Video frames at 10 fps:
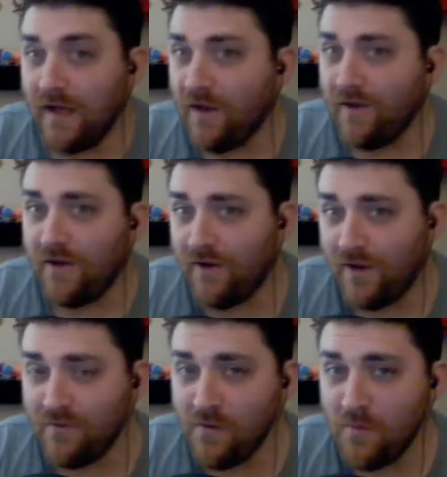Hello, hello,
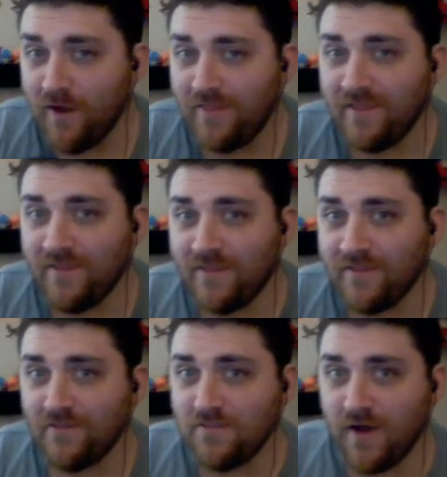everyone. This
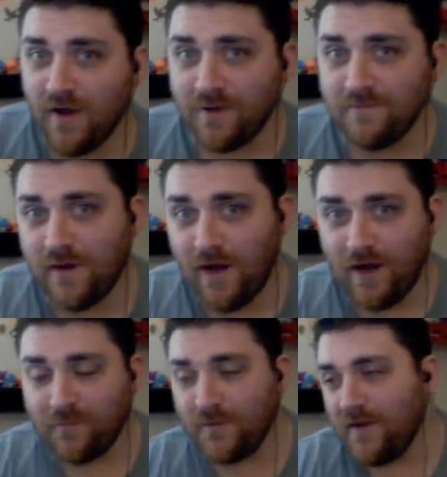is Ron
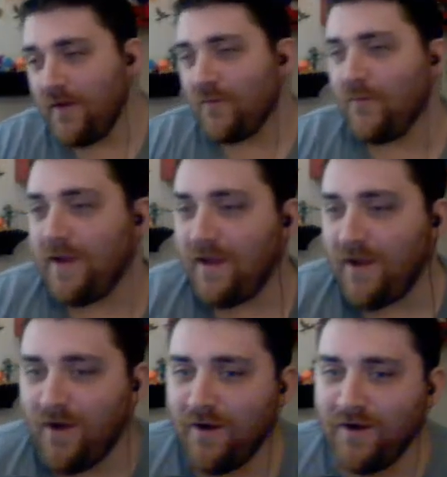Bomb. We
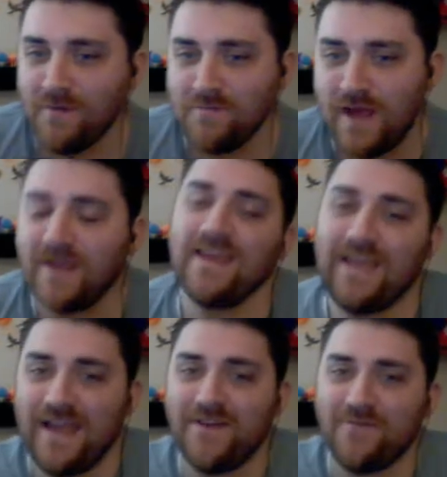are back
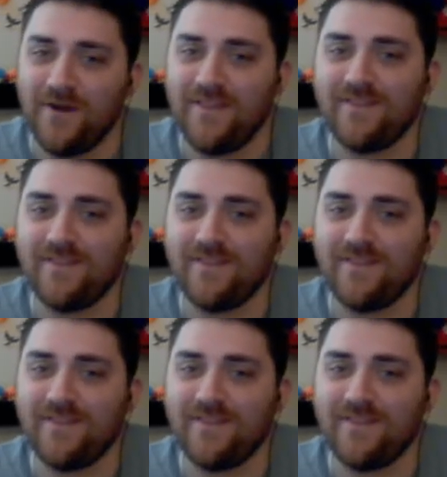again with